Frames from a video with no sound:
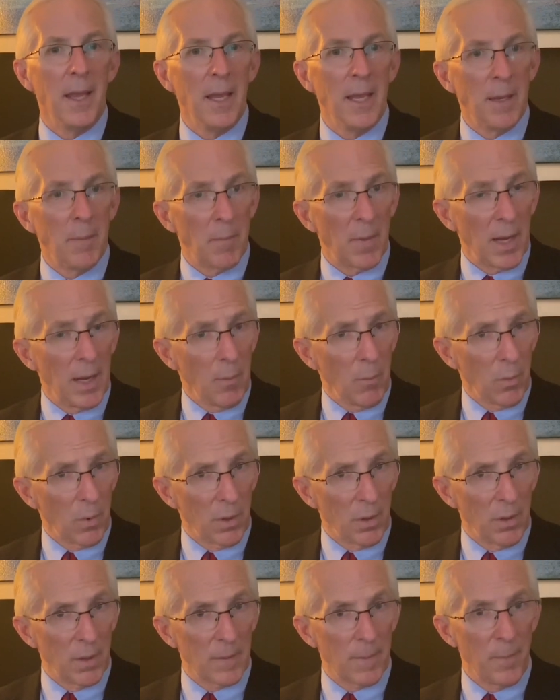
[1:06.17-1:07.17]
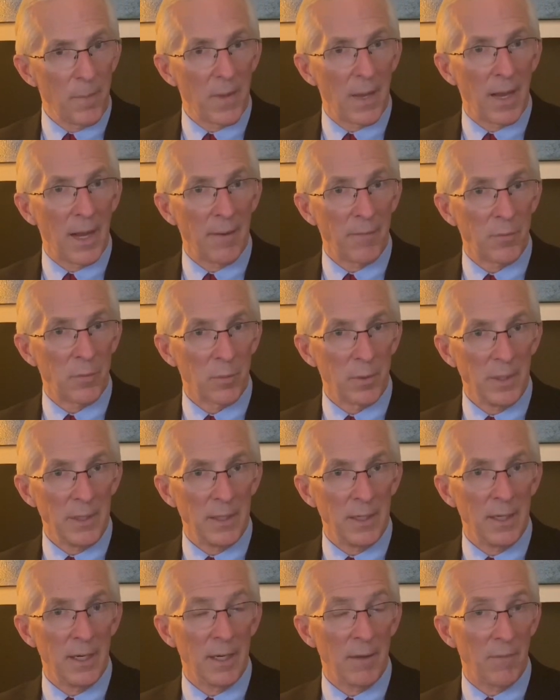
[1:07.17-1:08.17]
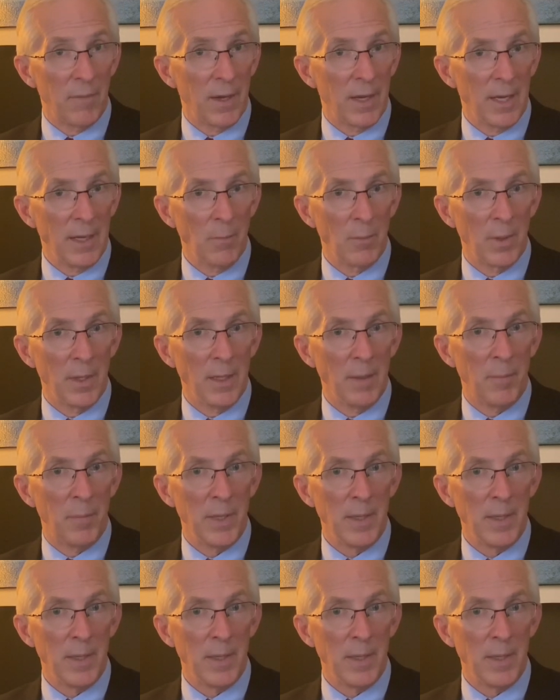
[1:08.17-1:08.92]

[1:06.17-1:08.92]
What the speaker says: In my work, I've treated and evaluated